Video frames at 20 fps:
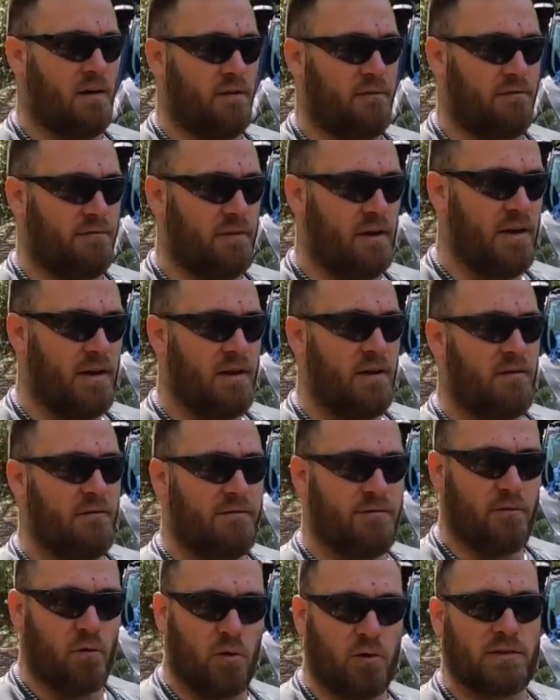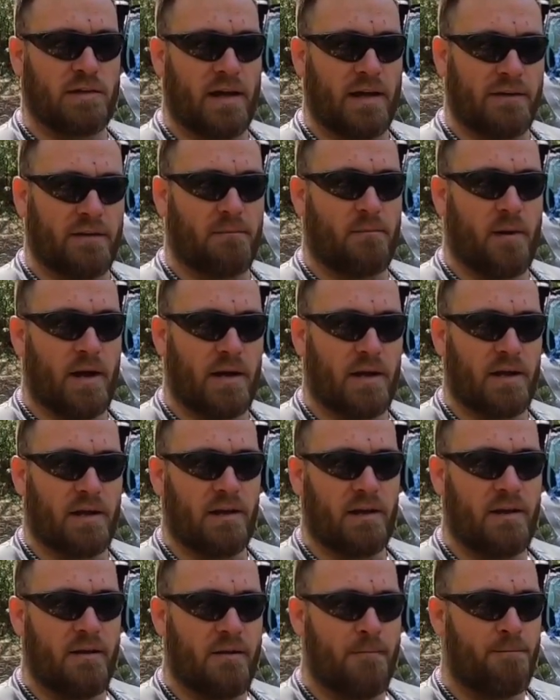I've forked out the money
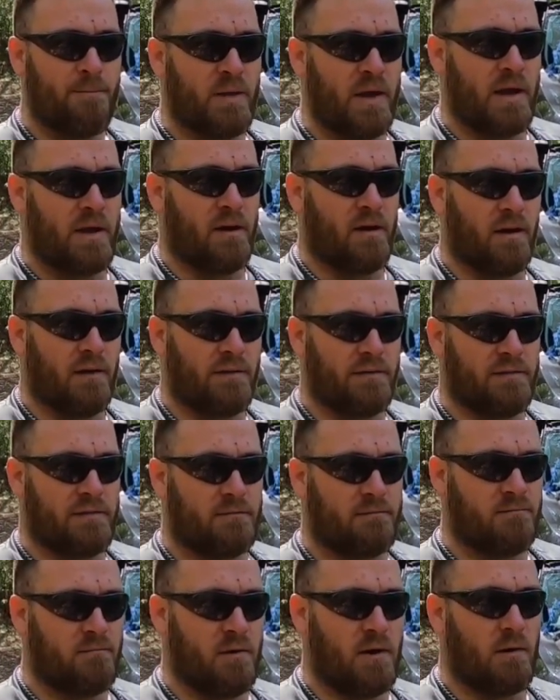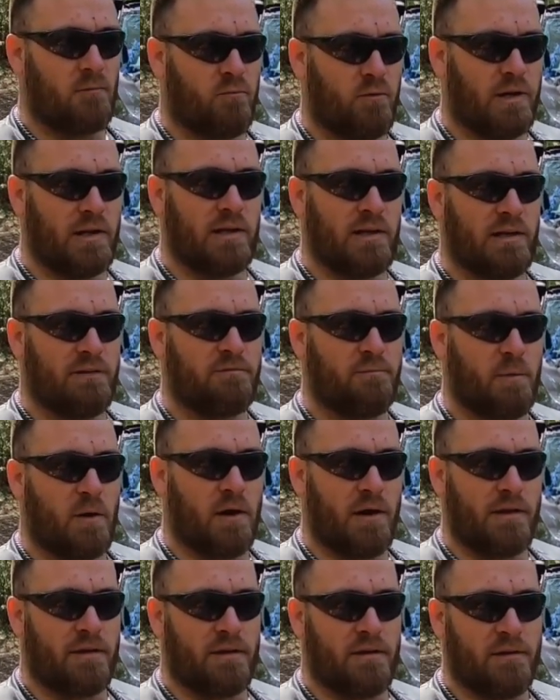and I really live
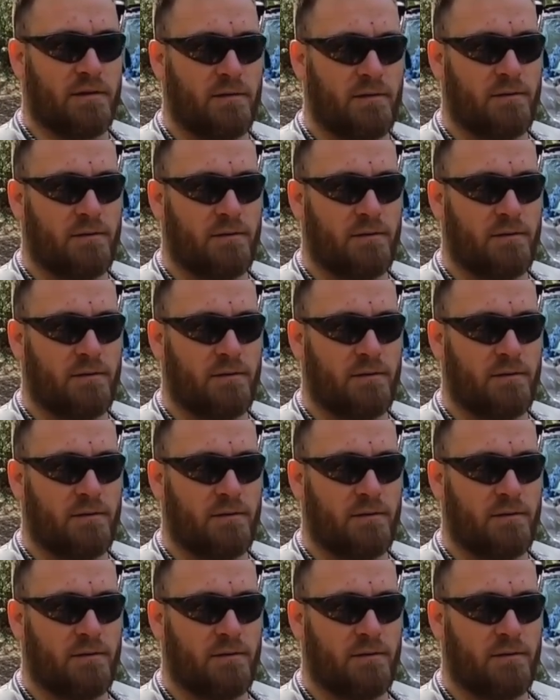by the